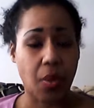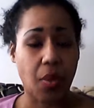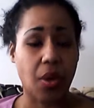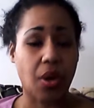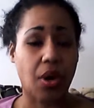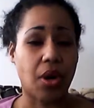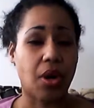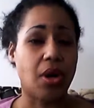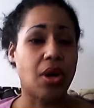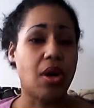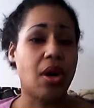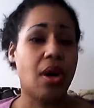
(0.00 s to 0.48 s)

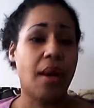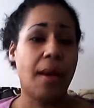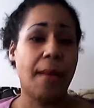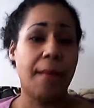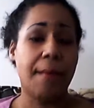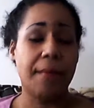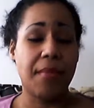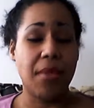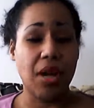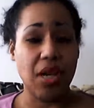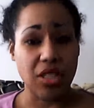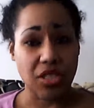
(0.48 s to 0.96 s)
or
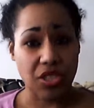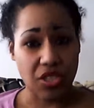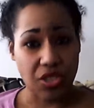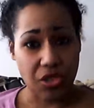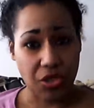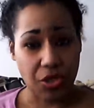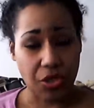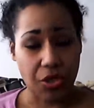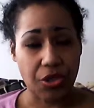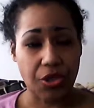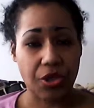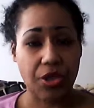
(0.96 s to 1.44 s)

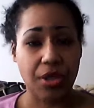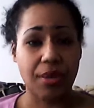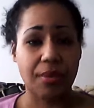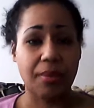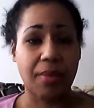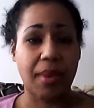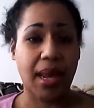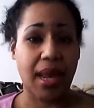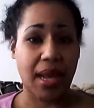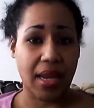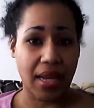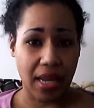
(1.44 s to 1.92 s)
mustard
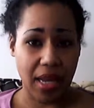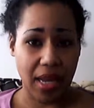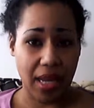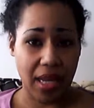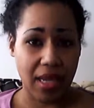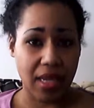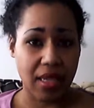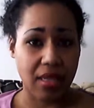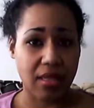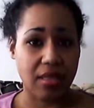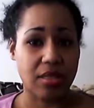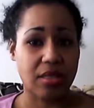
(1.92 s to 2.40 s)
and
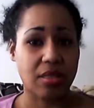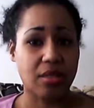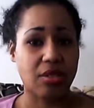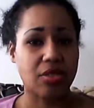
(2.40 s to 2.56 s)
mayonnaise.